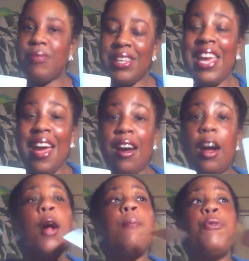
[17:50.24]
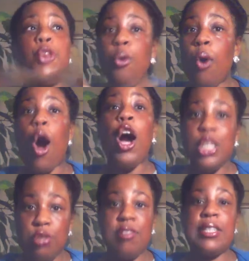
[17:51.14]
Yeah, you are
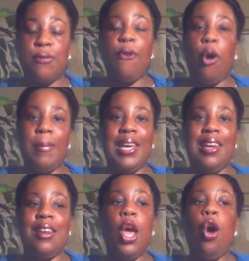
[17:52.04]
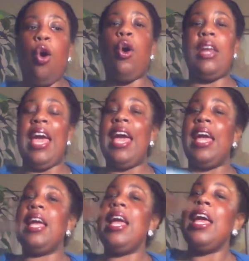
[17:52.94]
transforming on
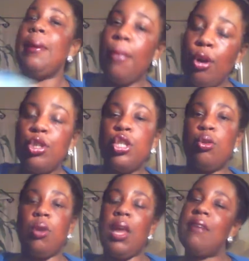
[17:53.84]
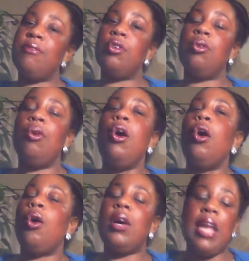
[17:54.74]
a emotional level,
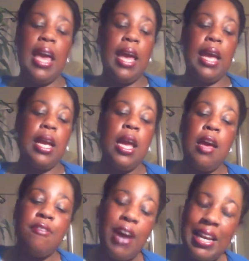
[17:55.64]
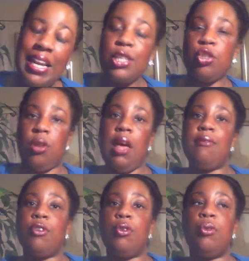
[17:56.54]
on a financial
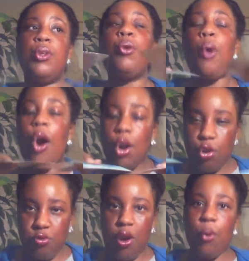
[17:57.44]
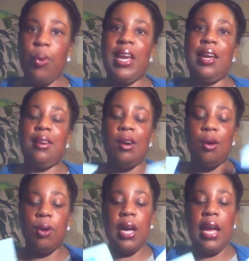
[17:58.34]
level. You are growing,
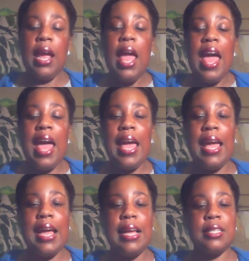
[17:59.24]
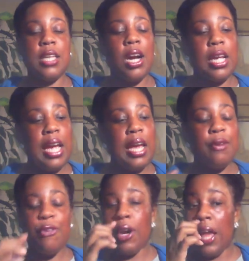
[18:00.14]
okay? And
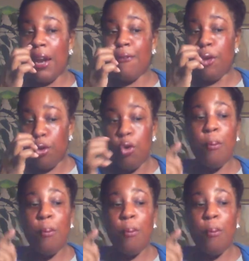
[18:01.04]
again, for a lot of you, you